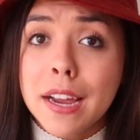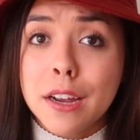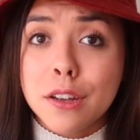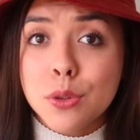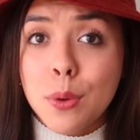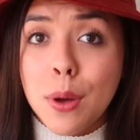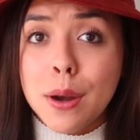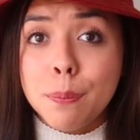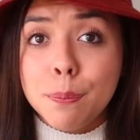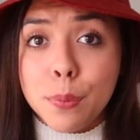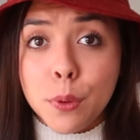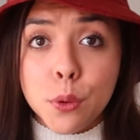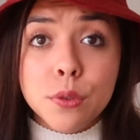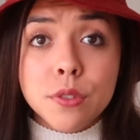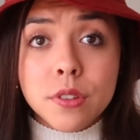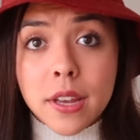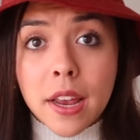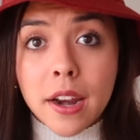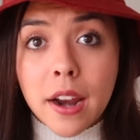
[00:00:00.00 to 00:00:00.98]
I also had a
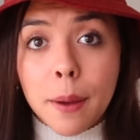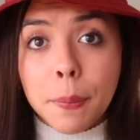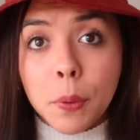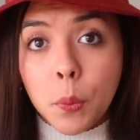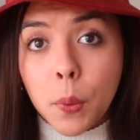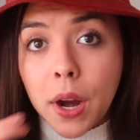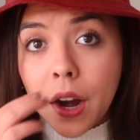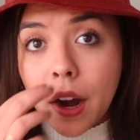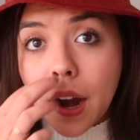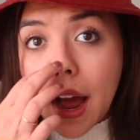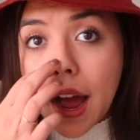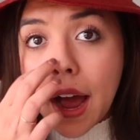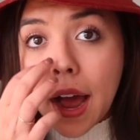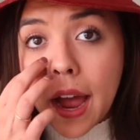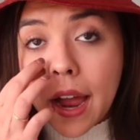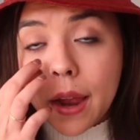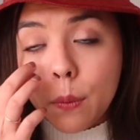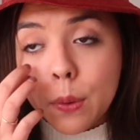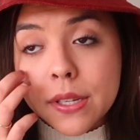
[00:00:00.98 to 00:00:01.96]
booth set up where
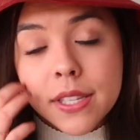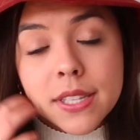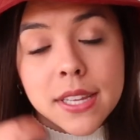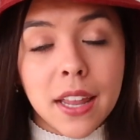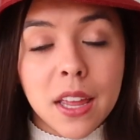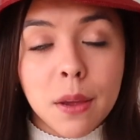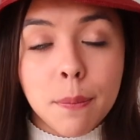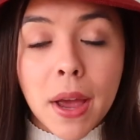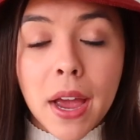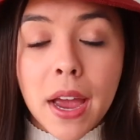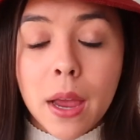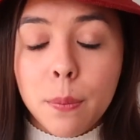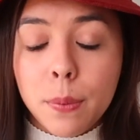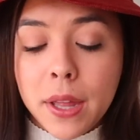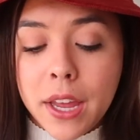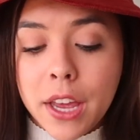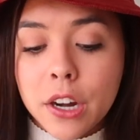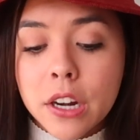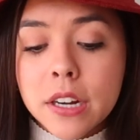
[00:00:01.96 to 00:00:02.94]
I was selling my
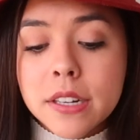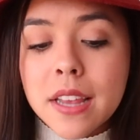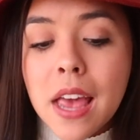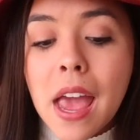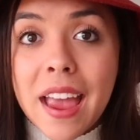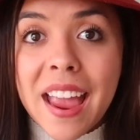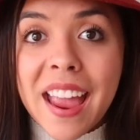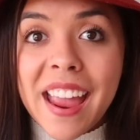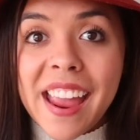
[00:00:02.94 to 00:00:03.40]
planners.